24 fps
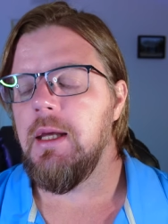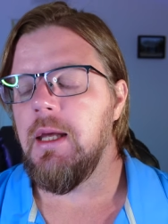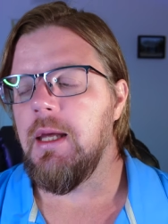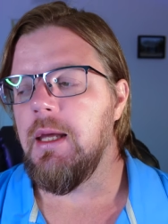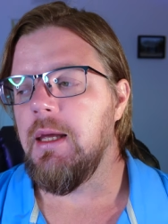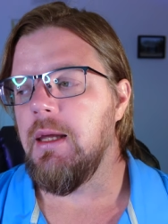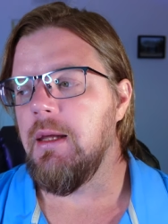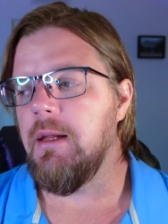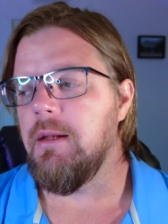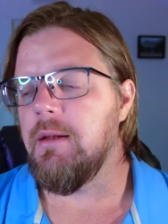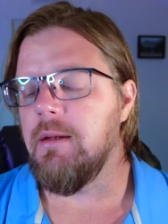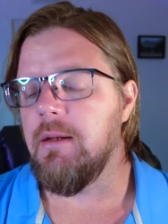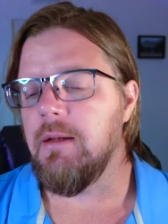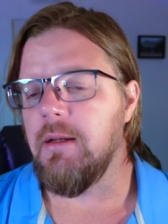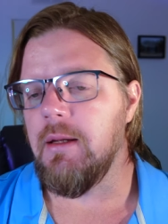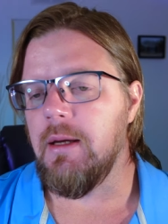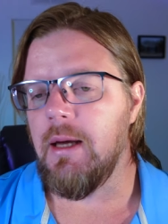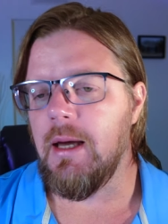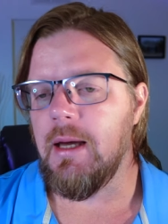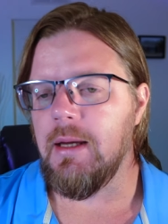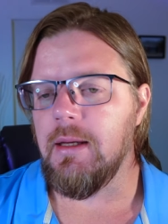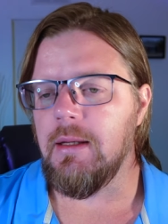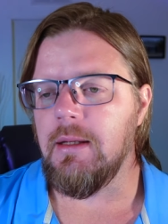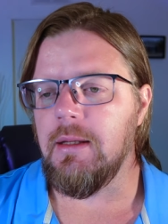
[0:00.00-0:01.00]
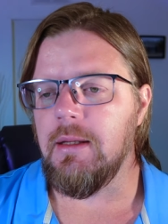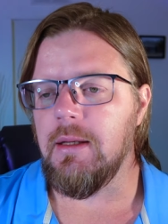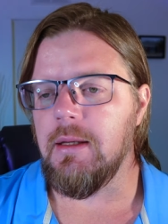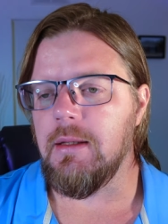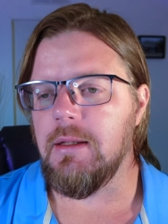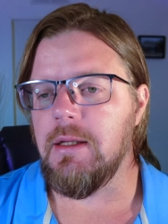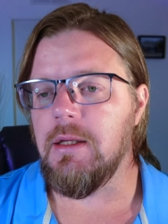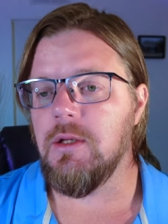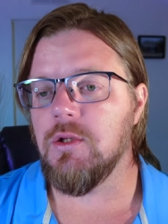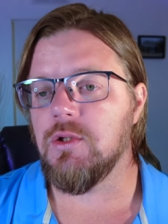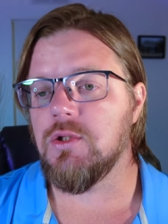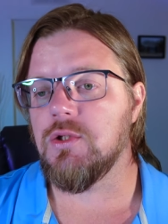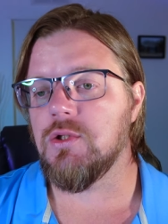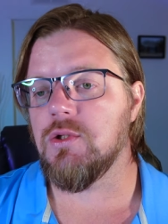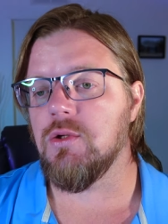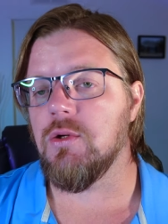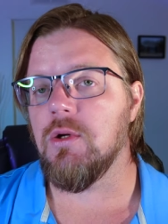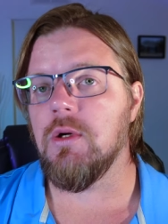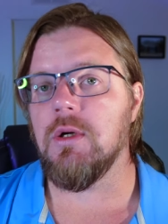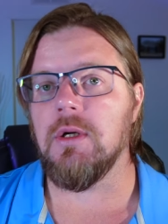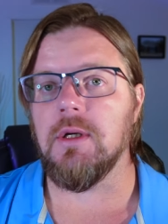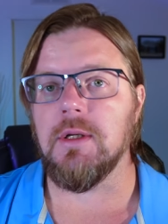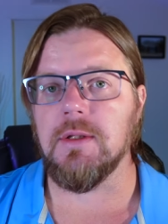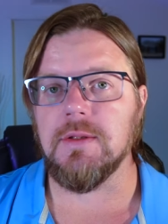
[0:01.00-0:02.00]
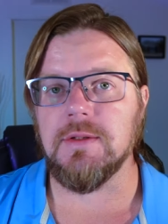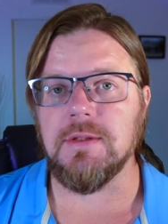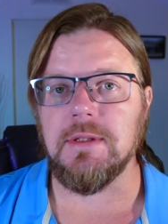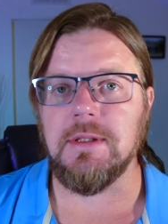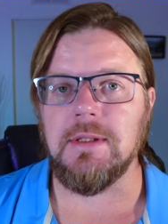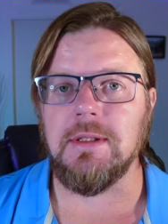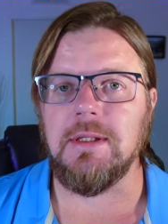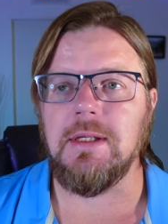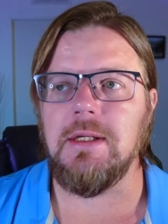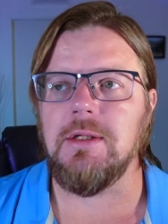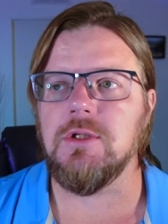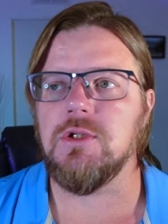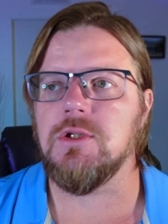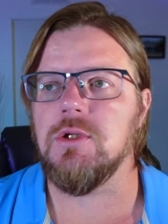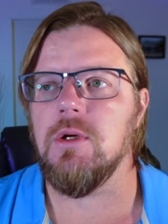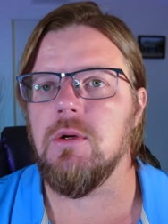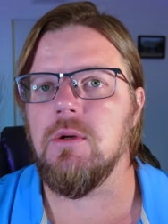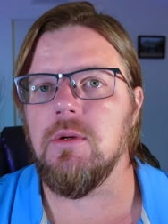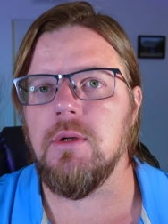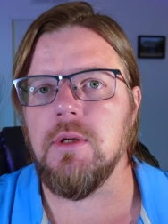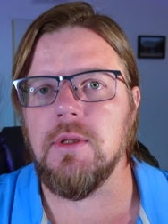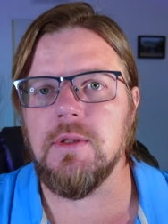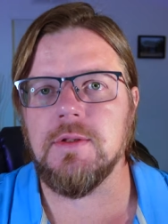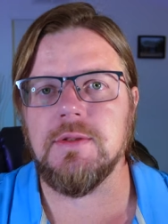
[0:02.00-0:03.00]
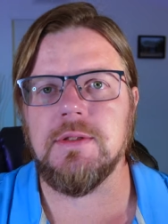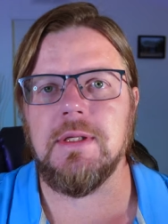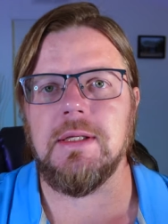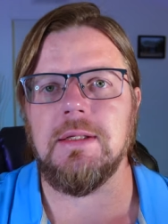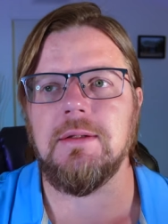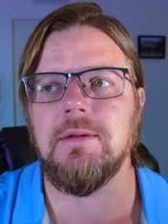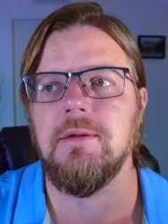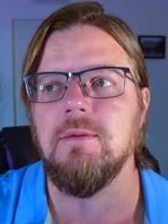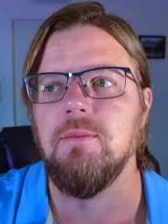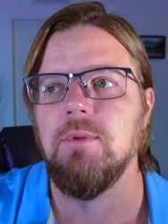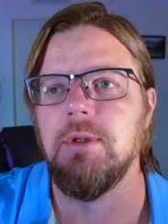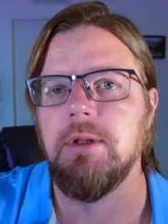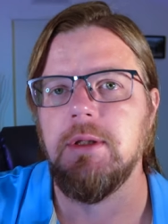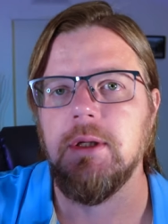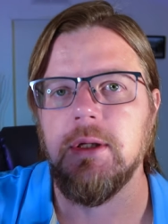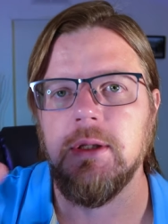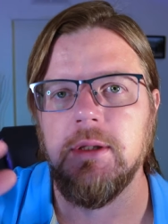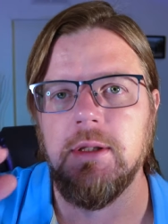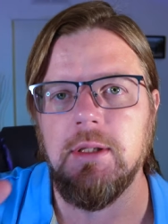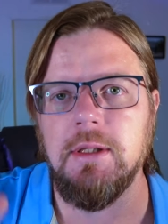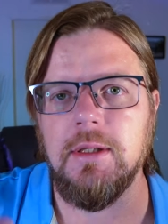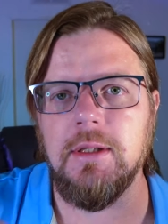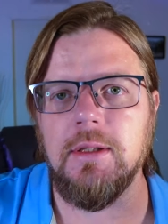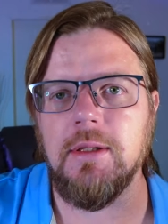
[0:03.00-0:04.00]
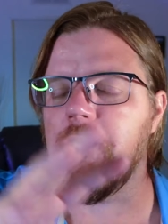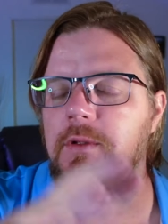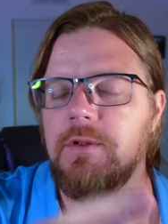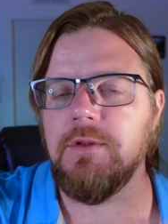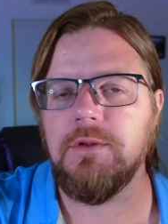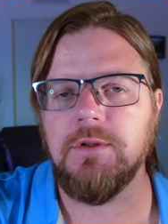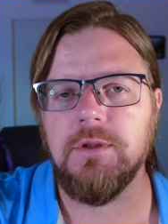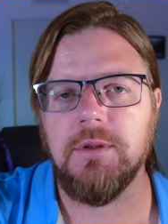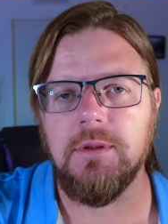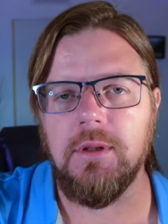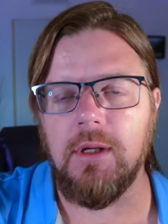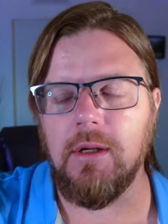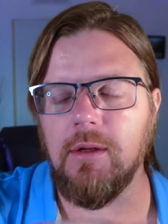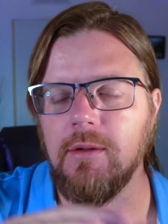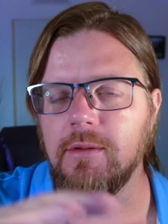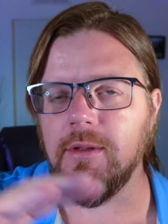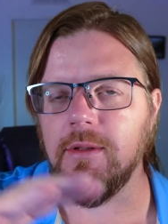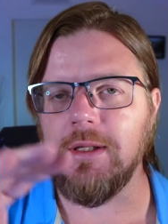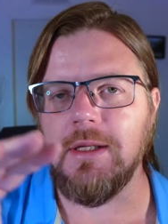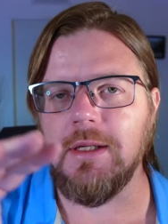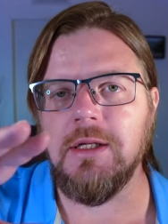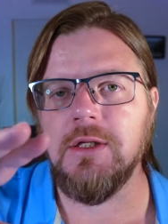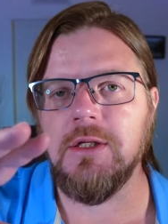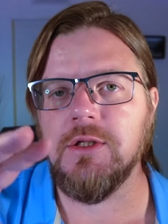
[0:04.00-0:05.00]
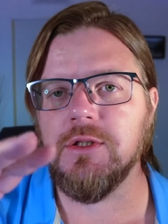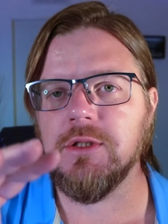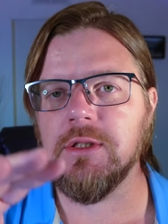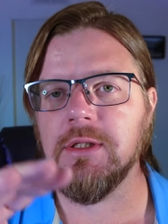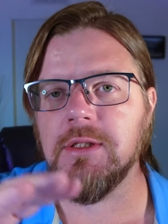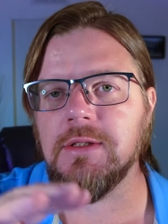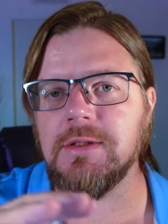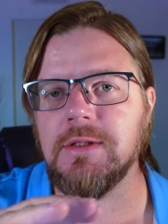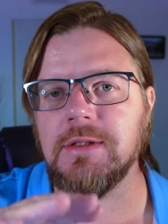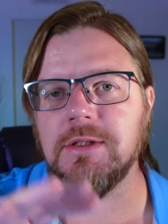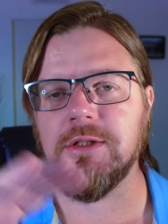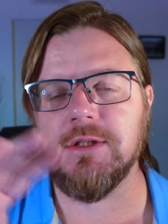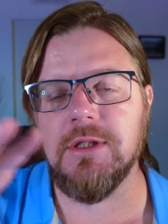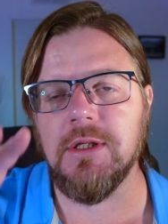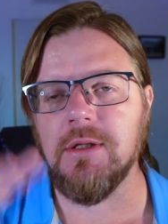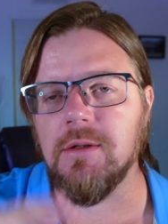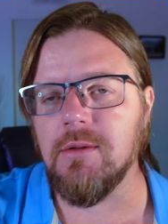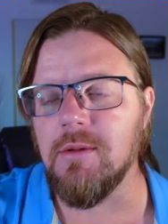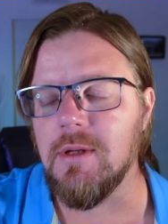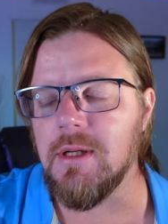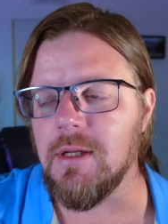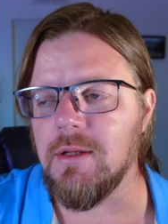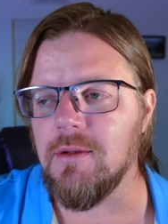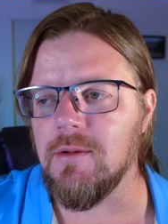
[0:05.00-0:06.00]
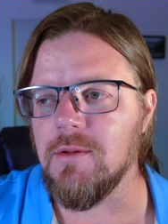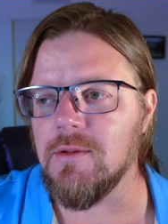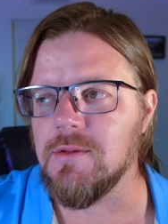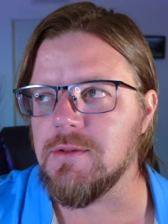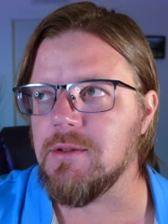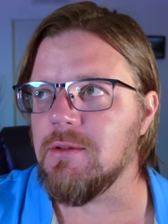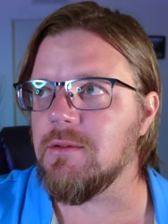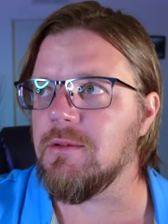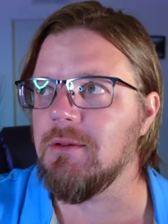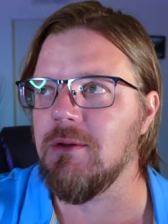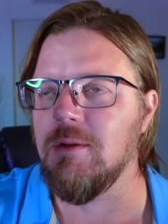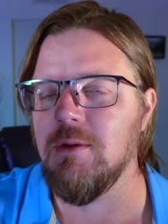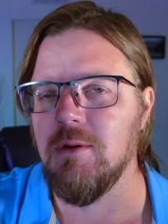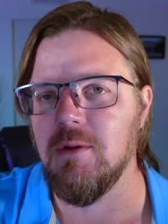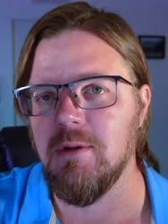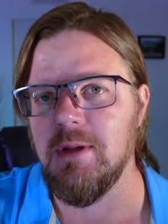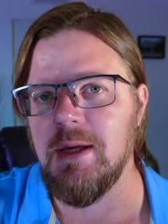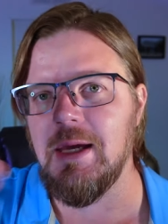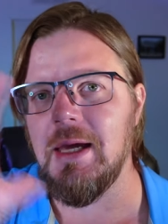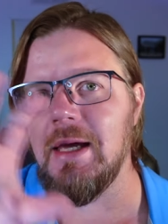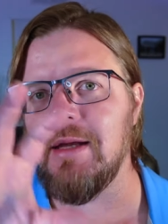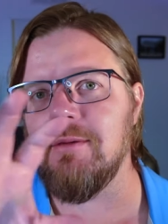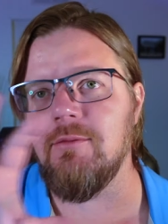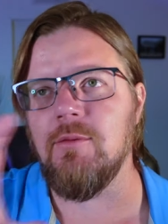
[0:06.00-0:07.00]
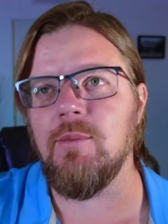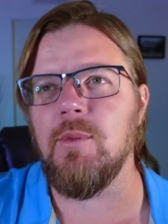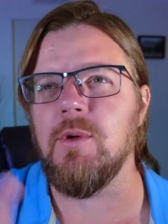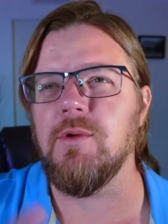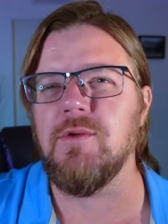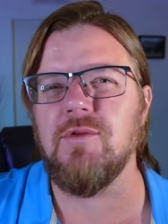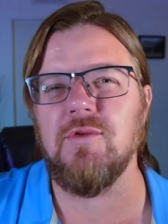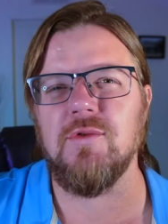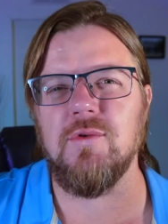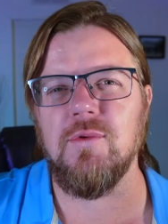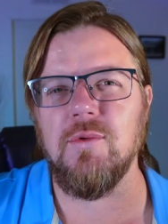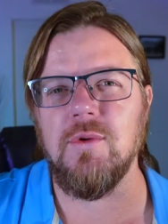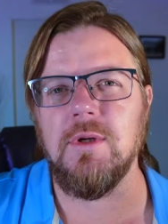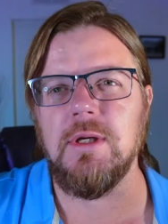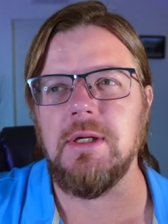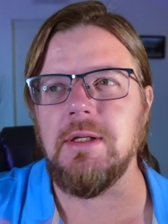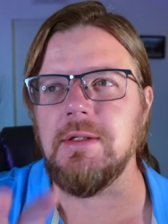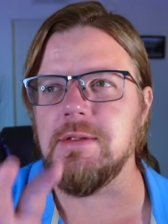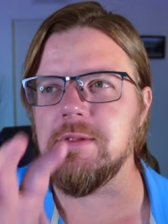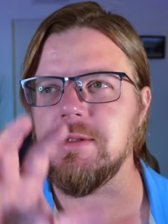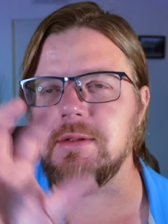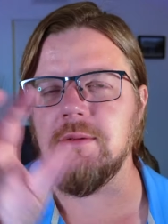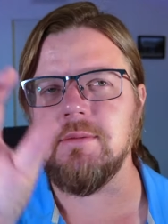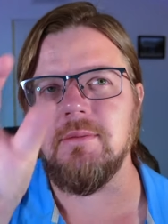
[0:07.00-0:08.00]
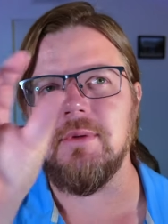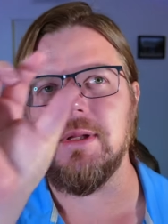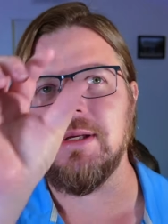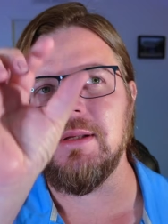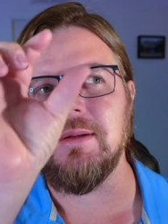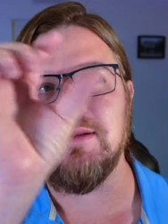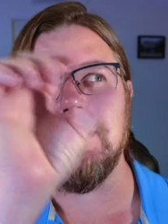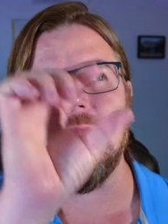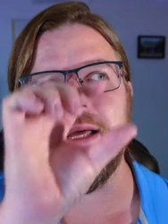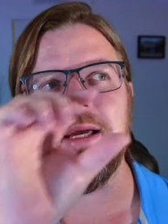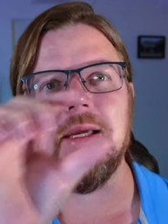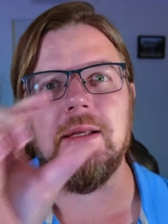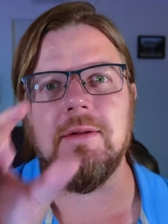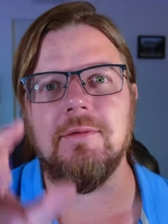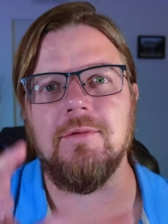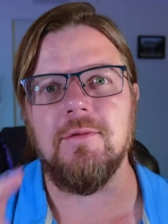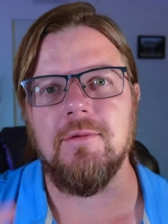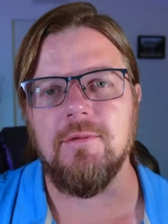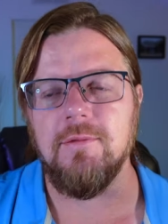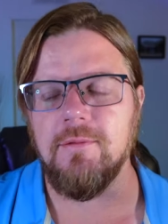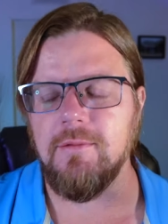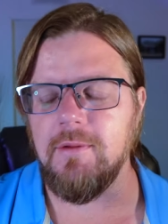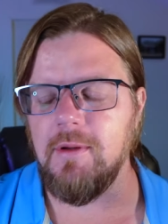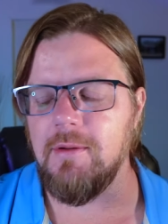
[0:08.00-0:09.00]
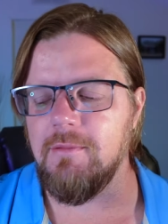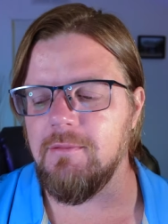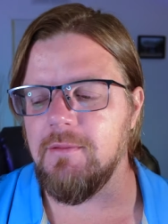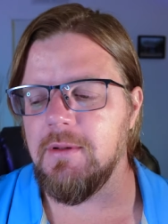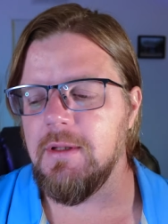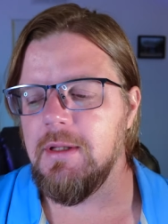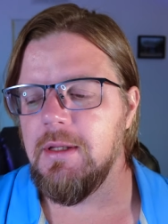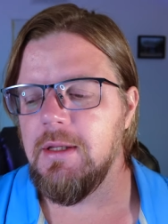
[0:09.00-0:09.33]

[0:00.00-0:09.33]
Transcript: And I, he assured us, and he showed us like the redundant, the, all the engines and generators on the, you know, they had them on screens and like lights and stuff.